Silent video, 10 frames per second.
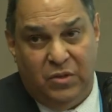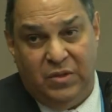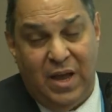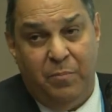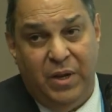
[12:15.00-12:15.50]
is
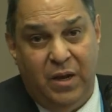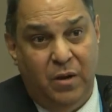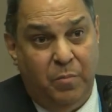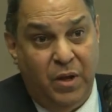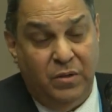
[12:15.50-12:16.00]
happening in
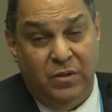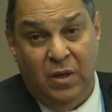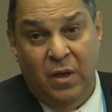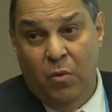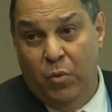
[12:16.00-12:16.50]
abundance.
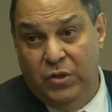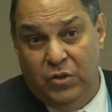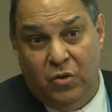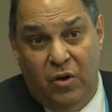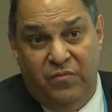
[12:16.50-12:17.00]
We
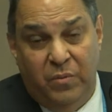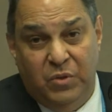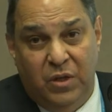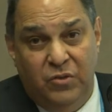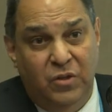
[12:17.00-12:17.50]
just heard from
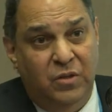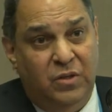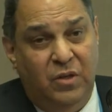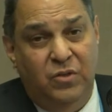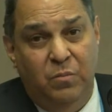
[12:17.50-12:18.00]
Sunjin